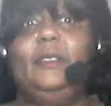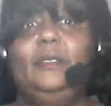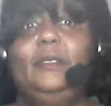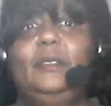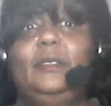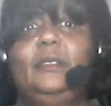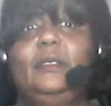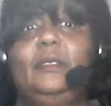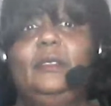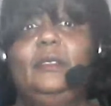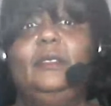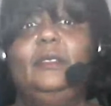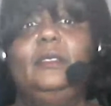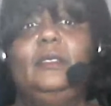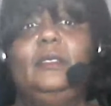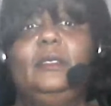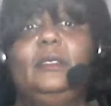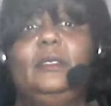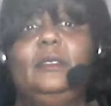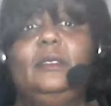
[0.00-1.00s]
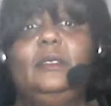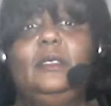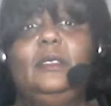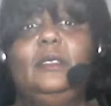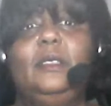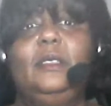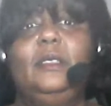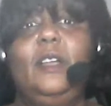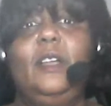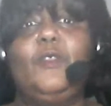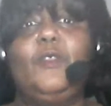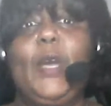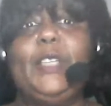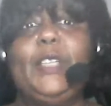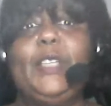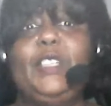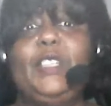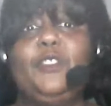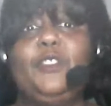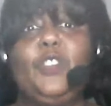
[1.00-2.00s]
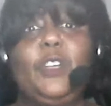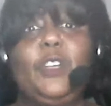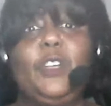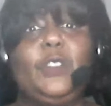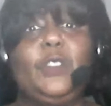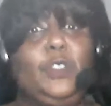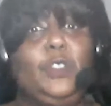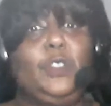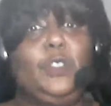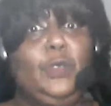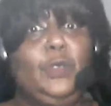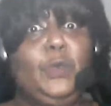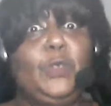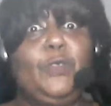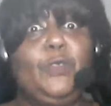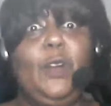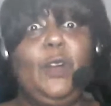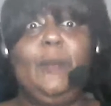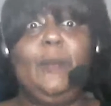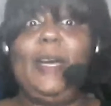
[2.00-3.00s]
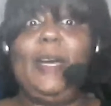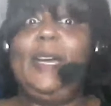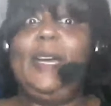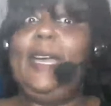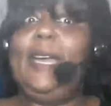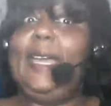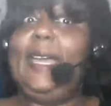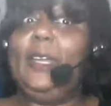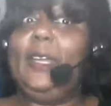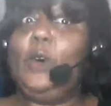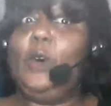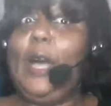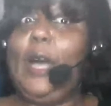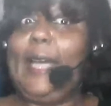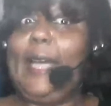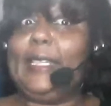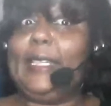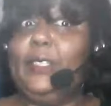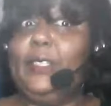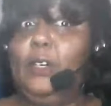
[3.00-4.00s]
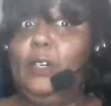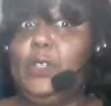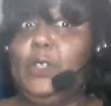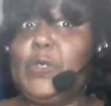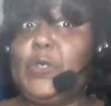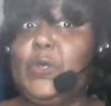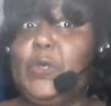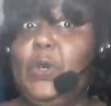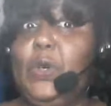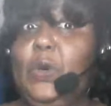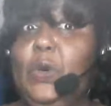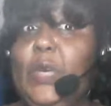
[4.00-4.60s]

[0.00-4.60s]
a variety of charts to choose from. And I can also go here